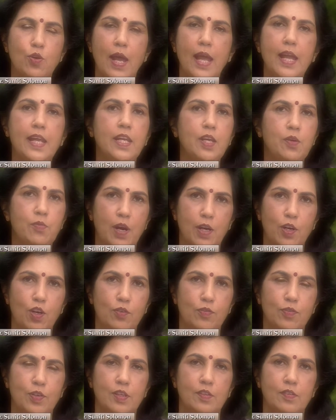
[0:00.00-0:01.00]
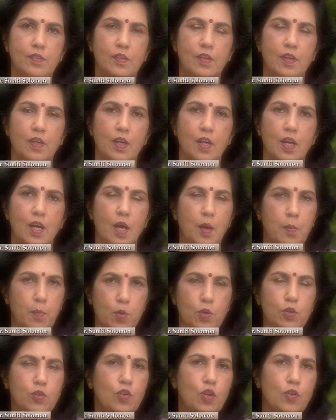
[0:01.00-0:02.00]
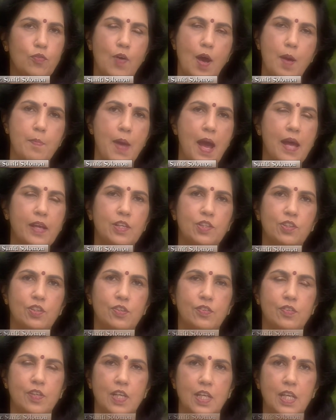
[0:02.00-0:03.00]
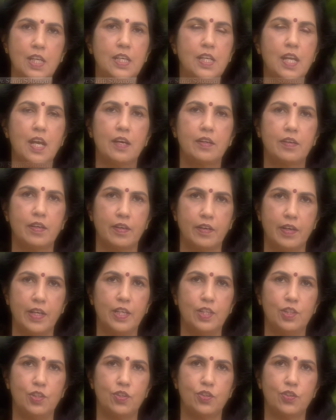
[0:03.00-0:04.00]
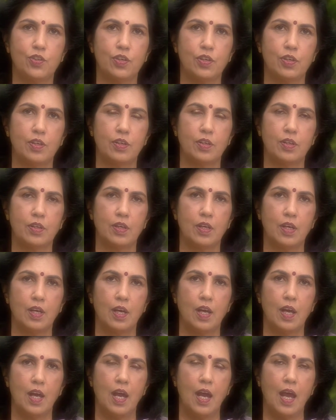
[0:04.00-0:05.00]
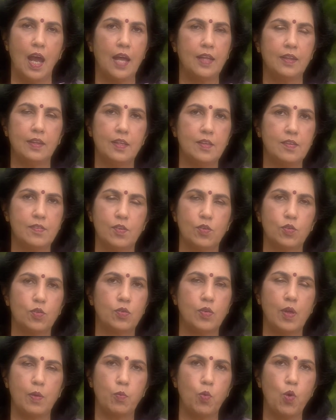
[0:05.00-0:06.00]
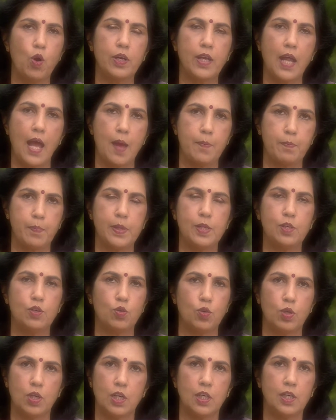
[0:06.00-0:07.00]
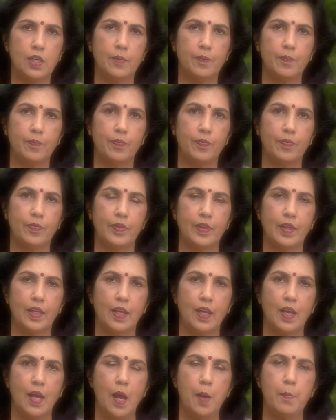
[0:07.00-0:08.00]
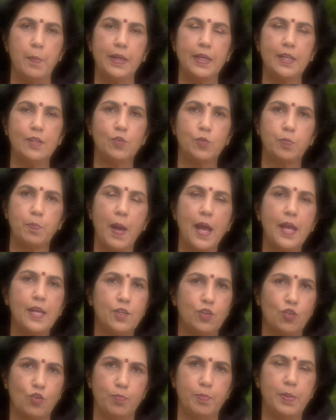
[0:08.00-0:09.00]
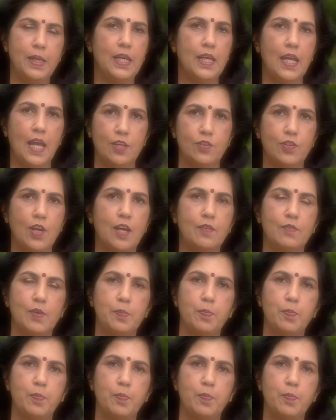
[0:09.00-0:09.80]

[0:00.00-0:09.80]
any one of us. Most of our marriages in India are arranged. And this is what happened to her. But in spite of being HIV